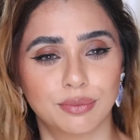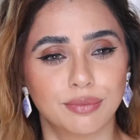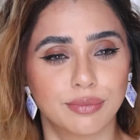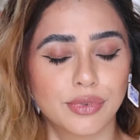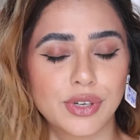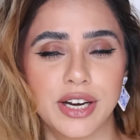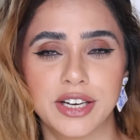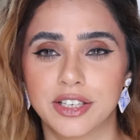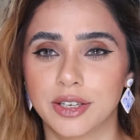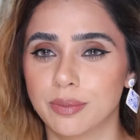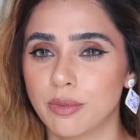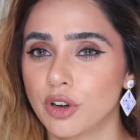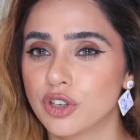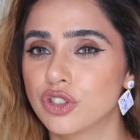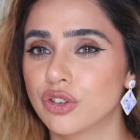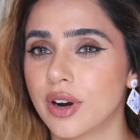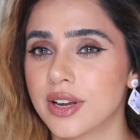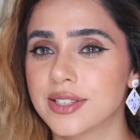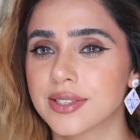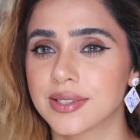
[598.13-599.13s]
tinted
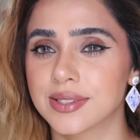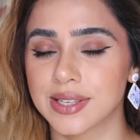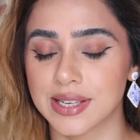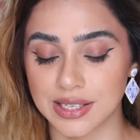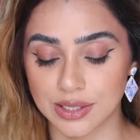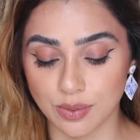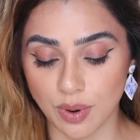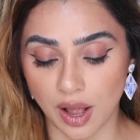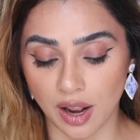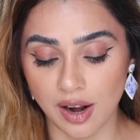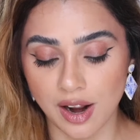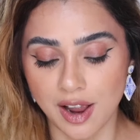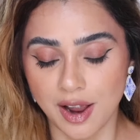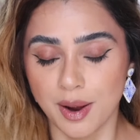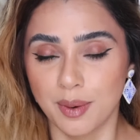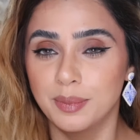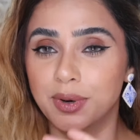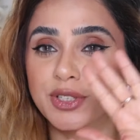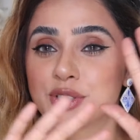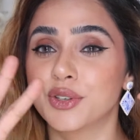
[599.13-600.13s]
moisturizers as well.
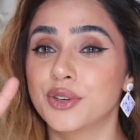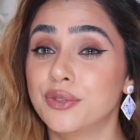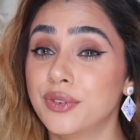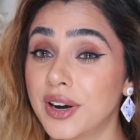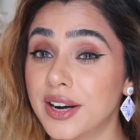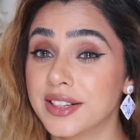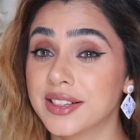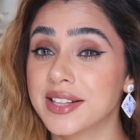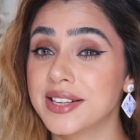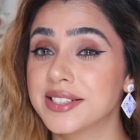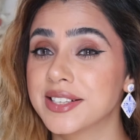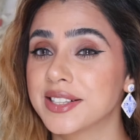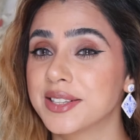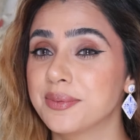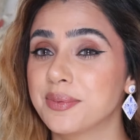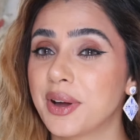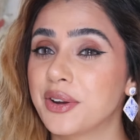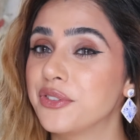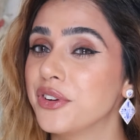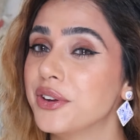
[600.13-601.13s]
But so far these are
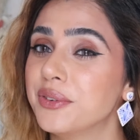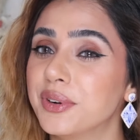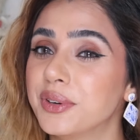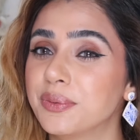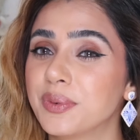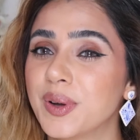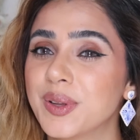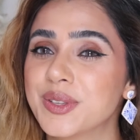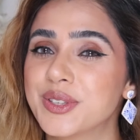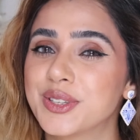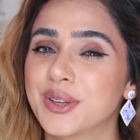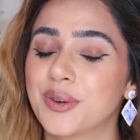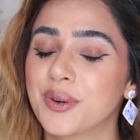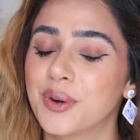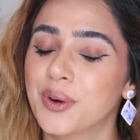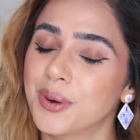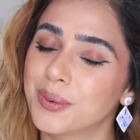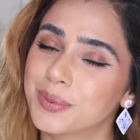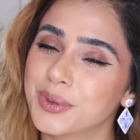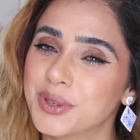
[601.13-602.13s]
my favorite ones, so
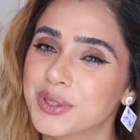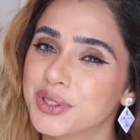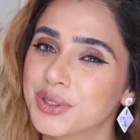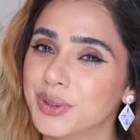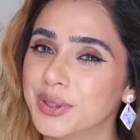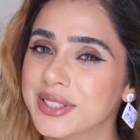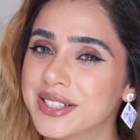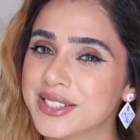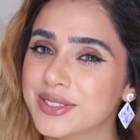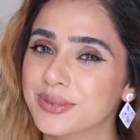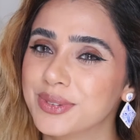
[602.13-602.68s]
hope you enjoyed this